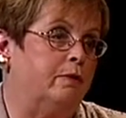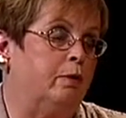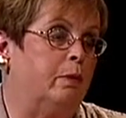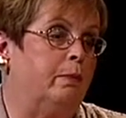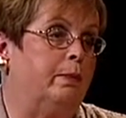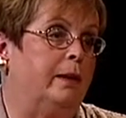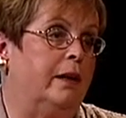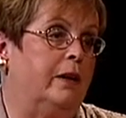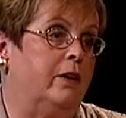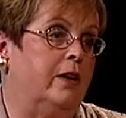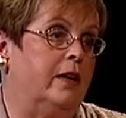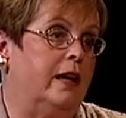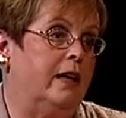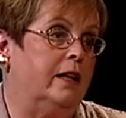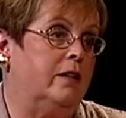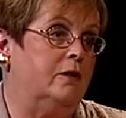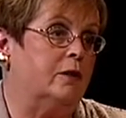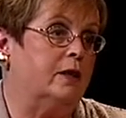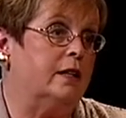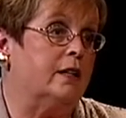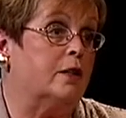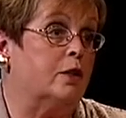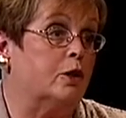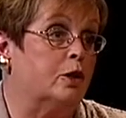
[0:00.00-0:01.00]
for
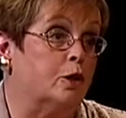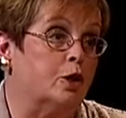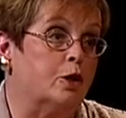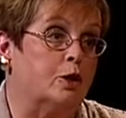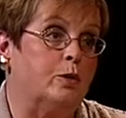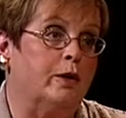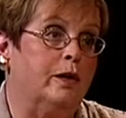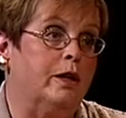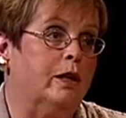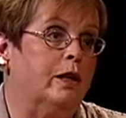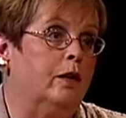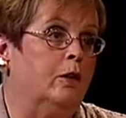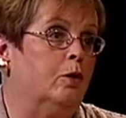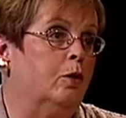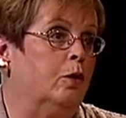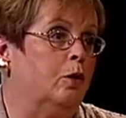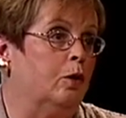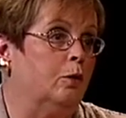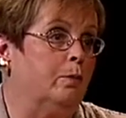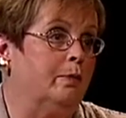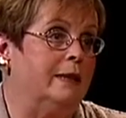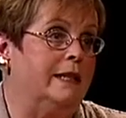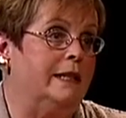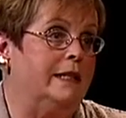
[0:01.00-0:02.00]
bariatric surgery or
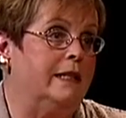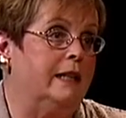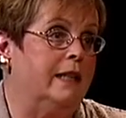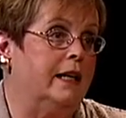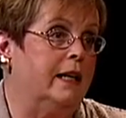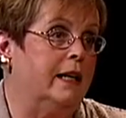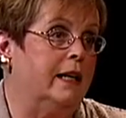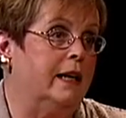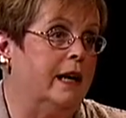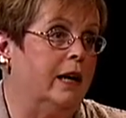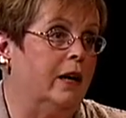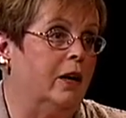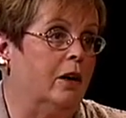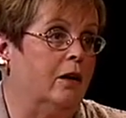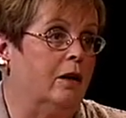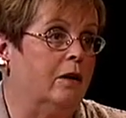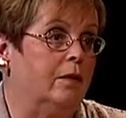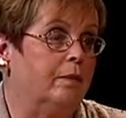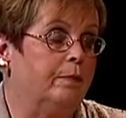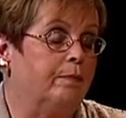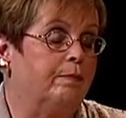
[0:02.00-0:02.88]
obesity care.